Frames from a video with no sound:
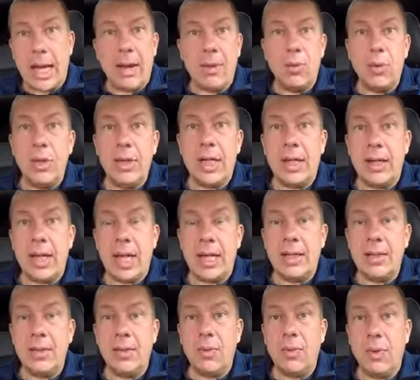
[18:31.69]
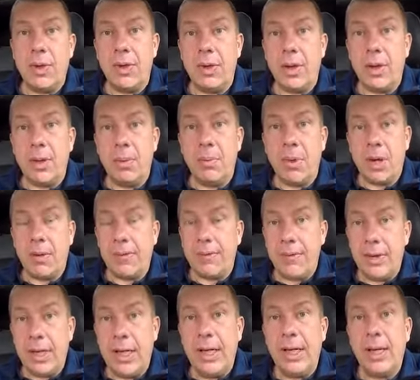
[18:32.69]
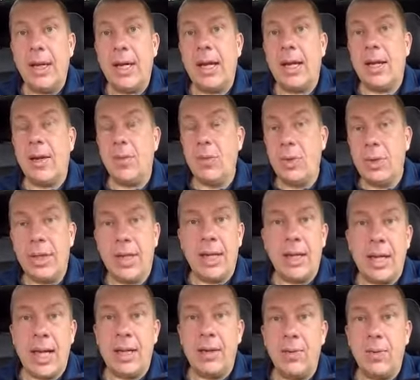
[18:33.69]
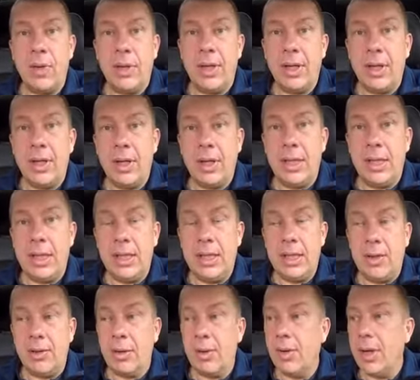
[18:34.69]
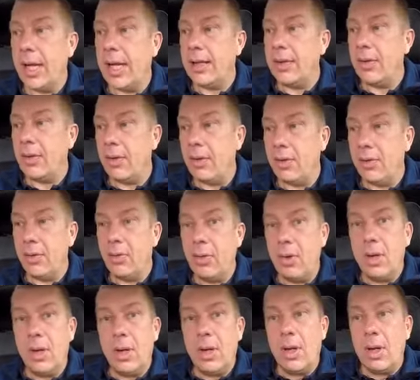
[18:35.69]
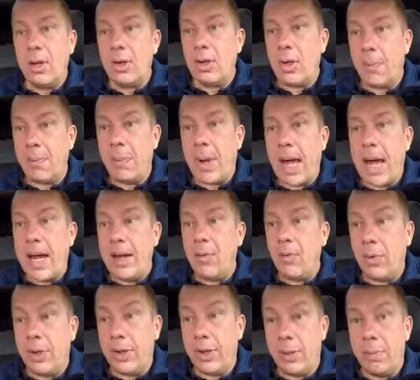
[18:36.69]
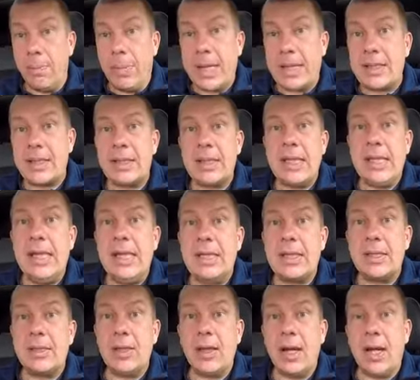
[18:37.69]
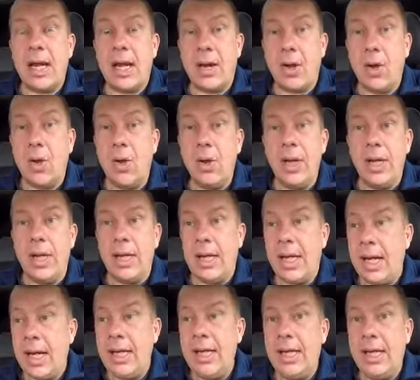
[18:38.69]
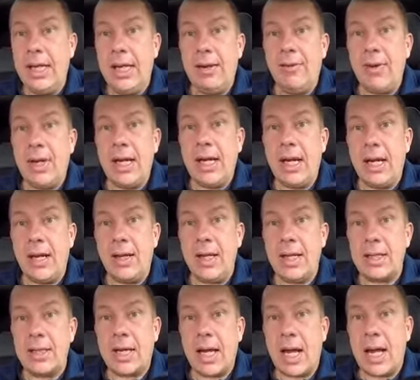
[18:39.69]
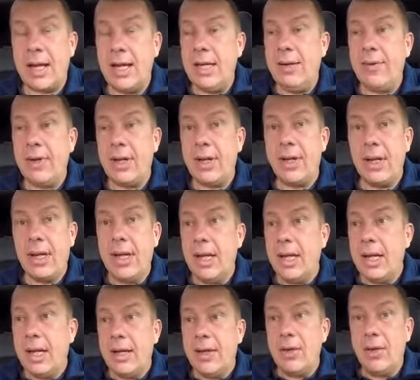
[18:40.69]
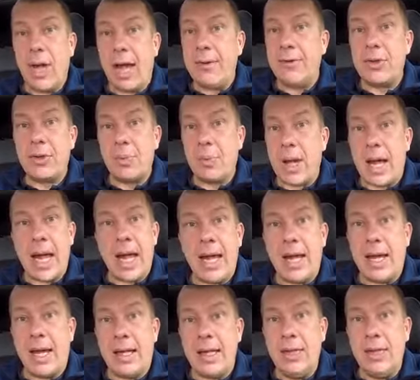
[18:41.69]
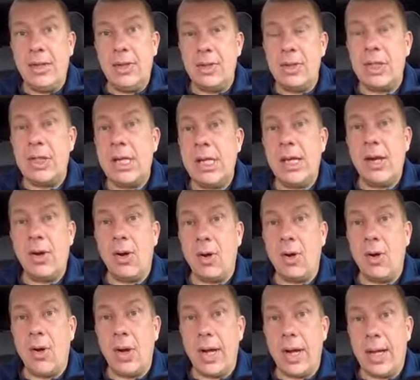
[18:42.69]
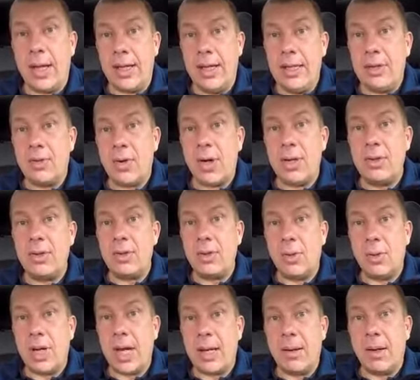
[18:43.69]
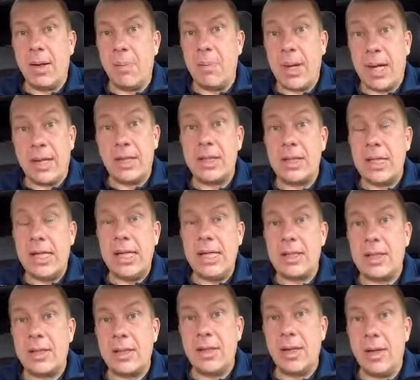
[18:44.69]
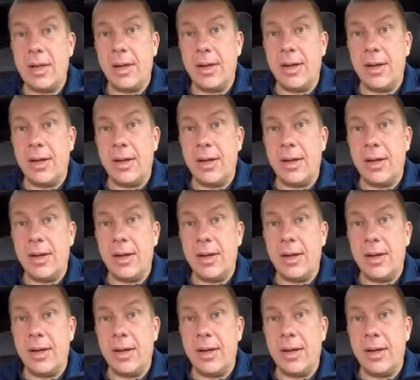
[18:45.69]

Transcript: I wouldn't get that with the Model 3, and I wouldn't get that with the e-Niro. And combined with the best seats at all in any EV in this car, even you have to buy an EQC or an e-tron to get better seats.